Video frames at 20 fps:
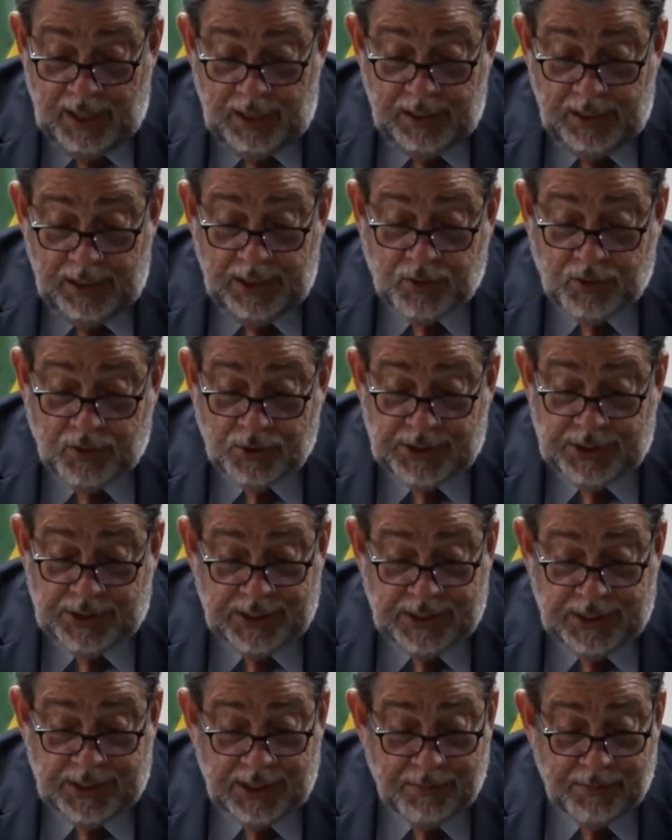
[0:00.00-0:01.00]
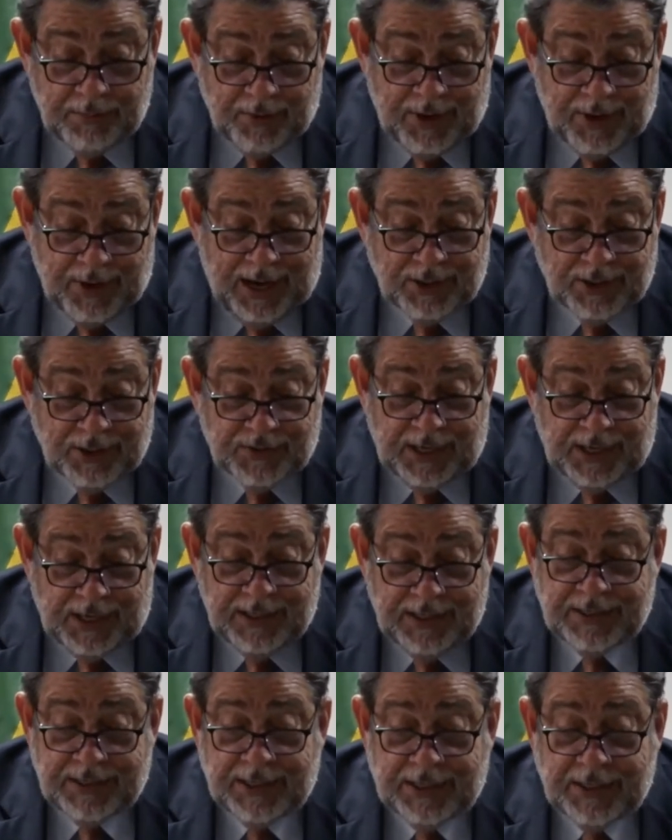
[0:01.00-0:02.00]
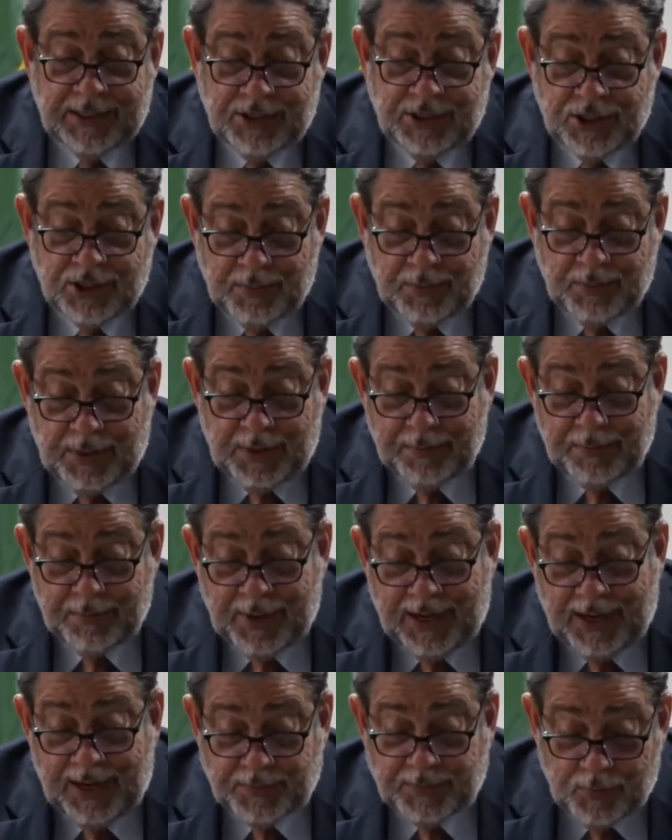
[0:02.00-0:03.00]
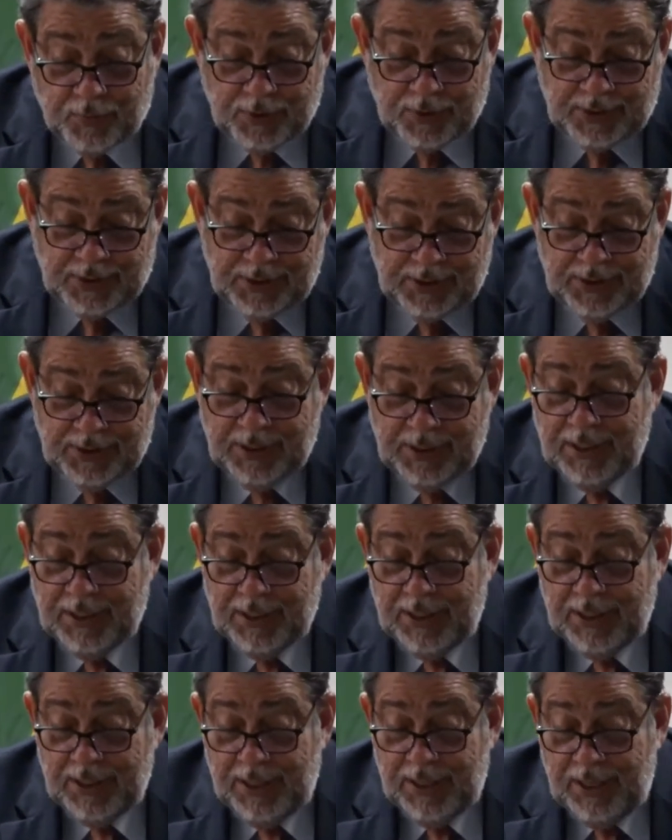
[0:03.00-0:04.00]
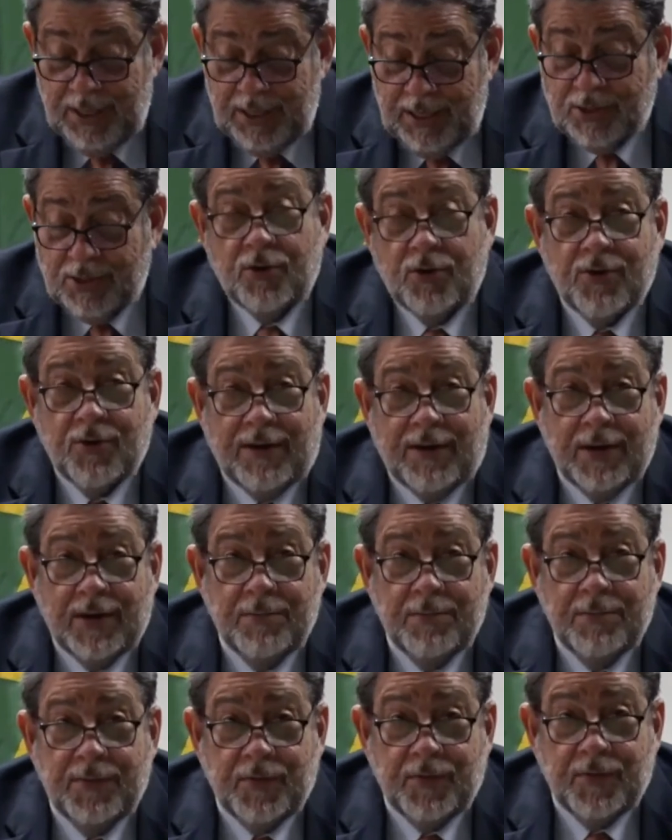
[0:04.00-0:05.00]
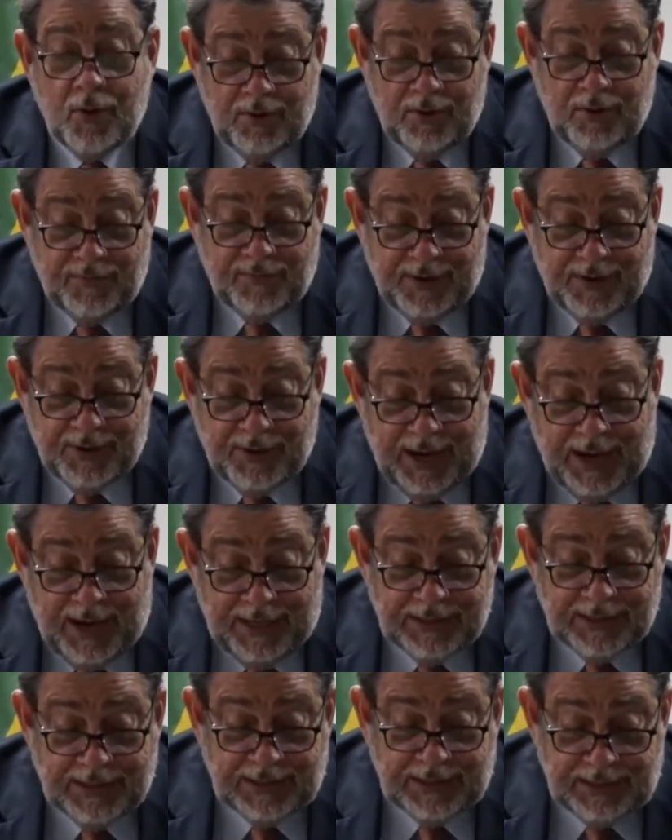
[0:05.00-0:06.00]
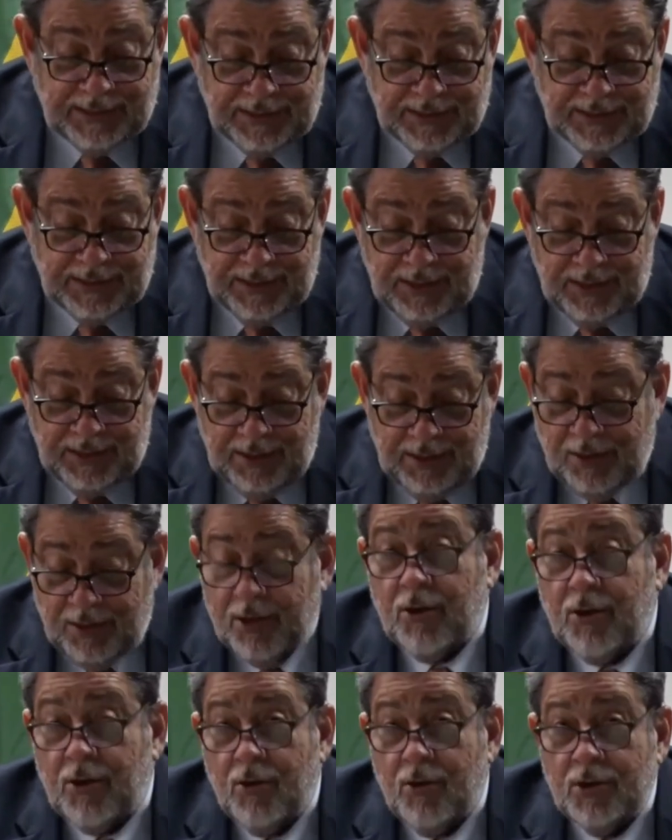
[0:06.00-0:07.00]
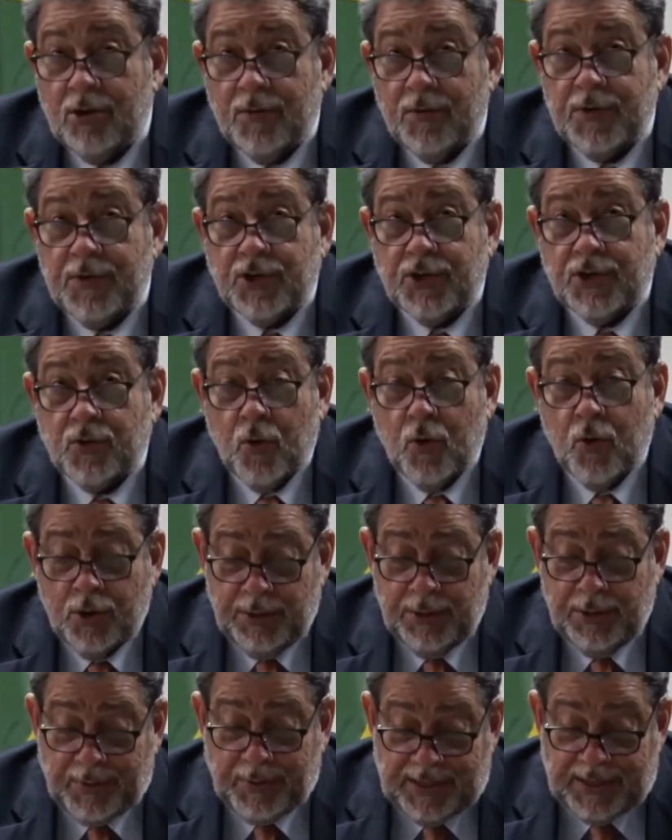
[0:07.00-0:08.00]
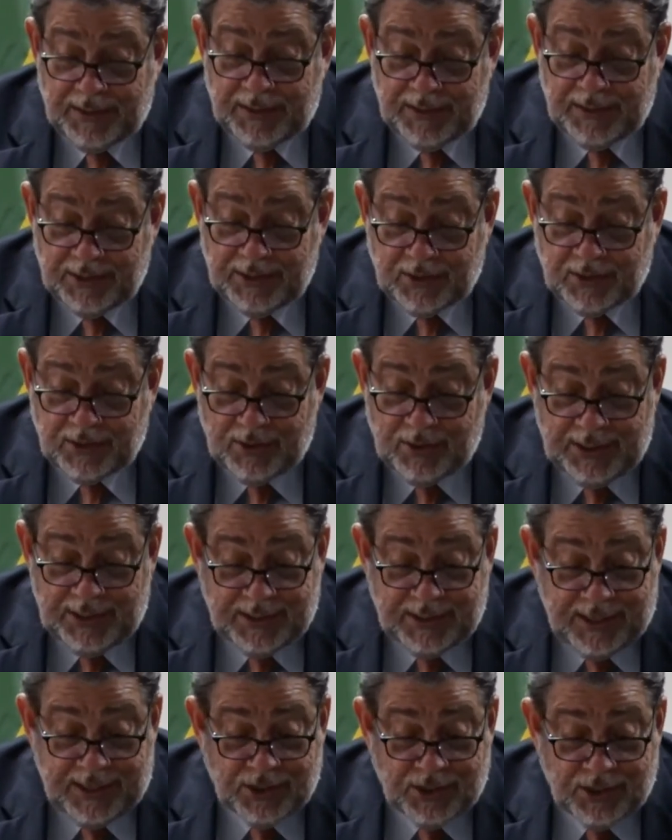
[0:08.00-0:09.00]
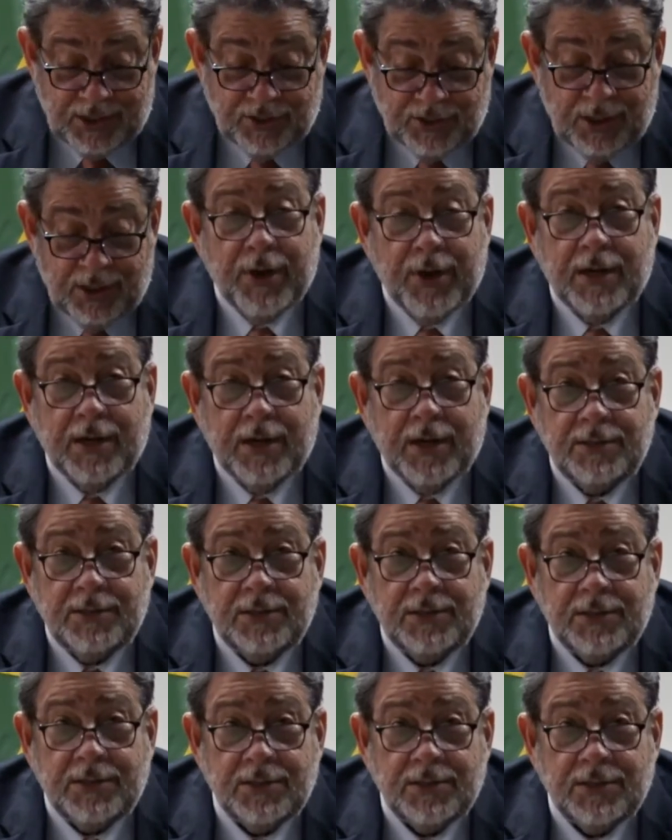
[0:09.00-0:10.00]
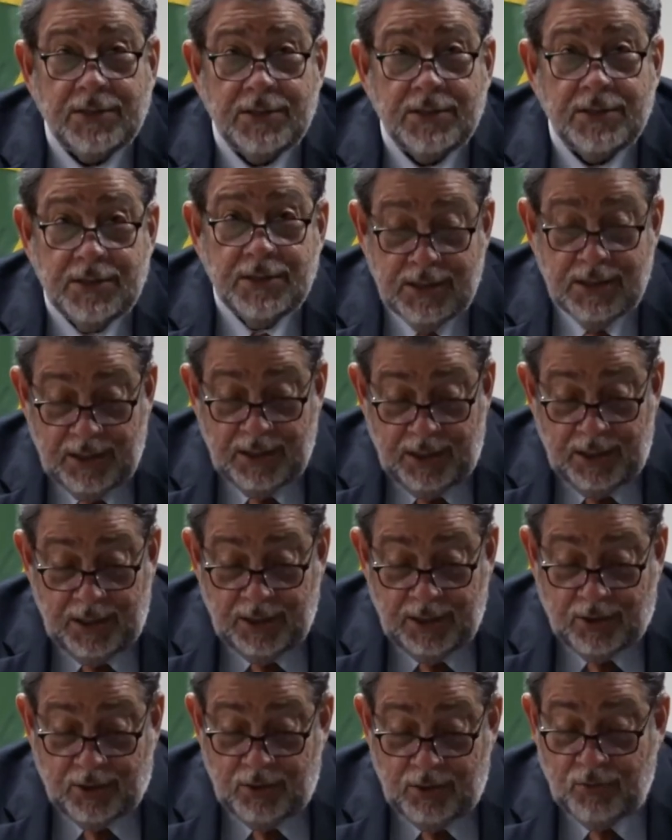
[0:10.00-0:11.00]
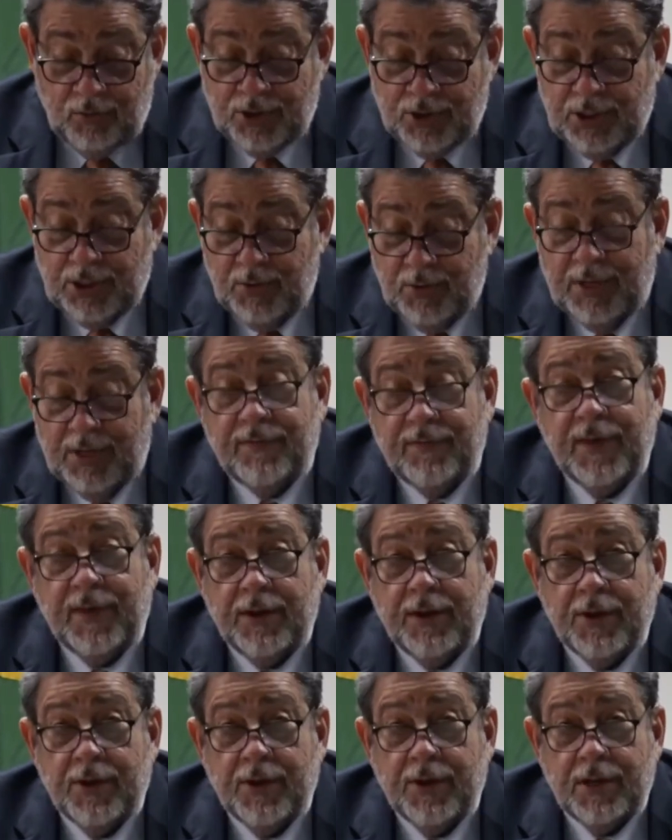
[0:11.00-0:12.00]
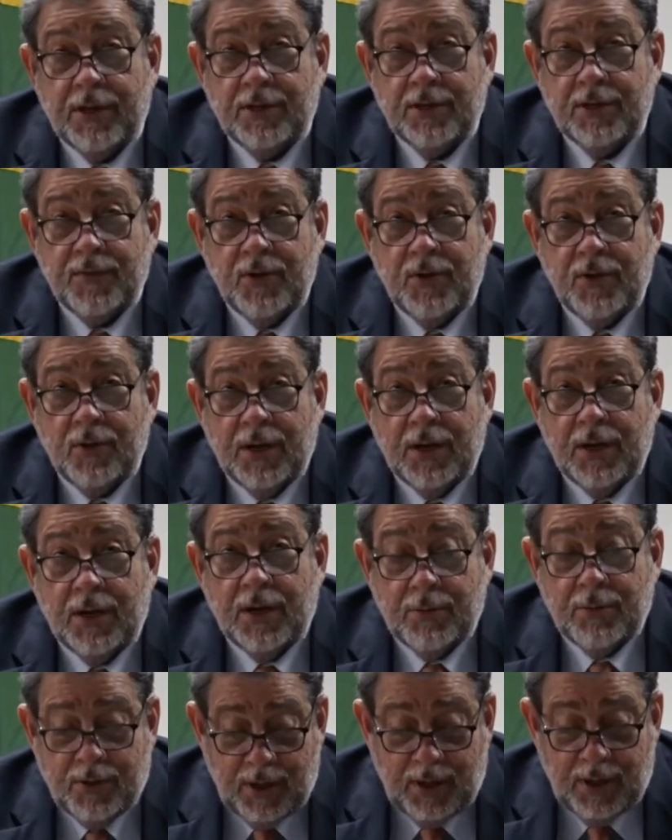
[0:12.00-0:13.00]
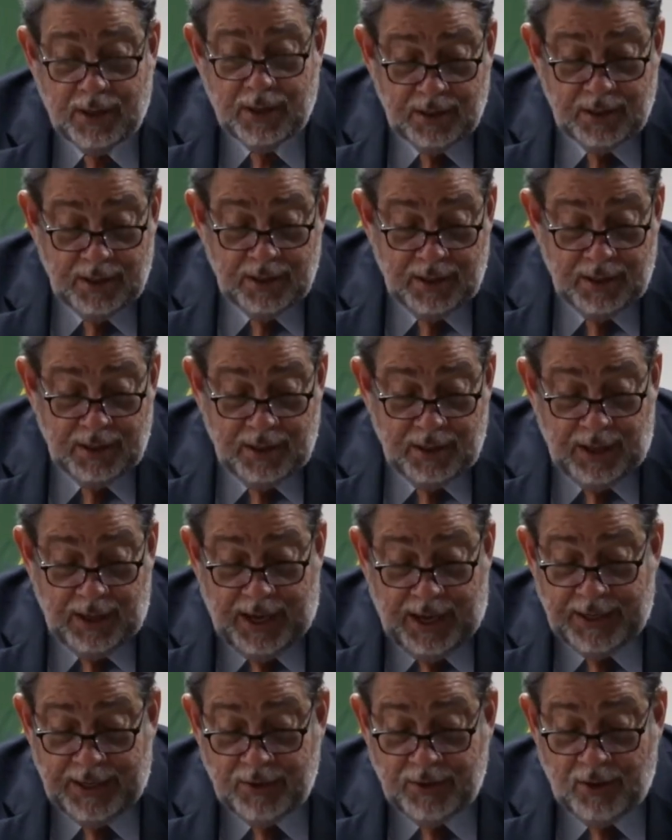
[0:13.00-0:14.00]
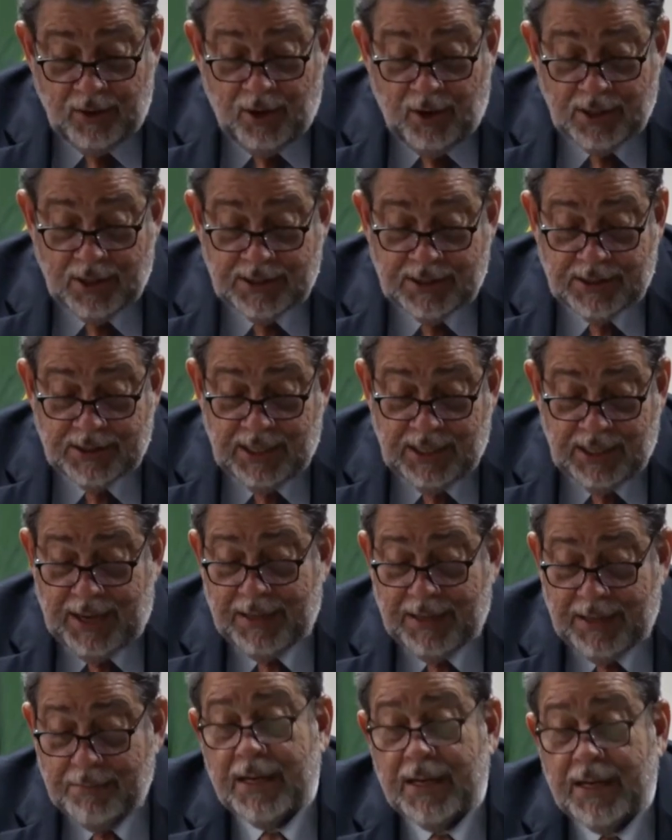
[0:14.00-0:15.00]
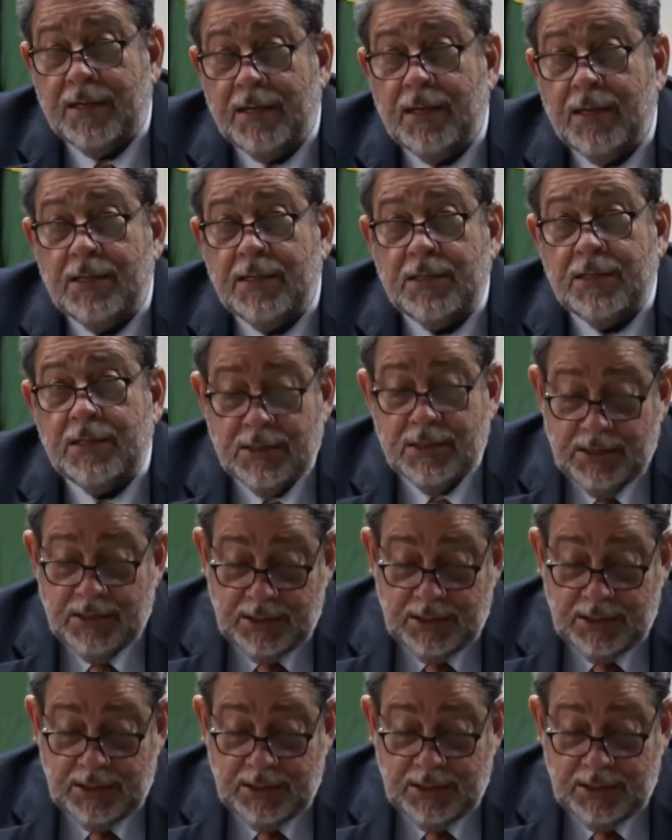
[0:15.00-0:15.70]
The associated mirage of selling citizenship and passports is unraveling before our very eyes on account of its co-dependence on international brigands in collusion with a variant of neoliberal ideologues and mindbenders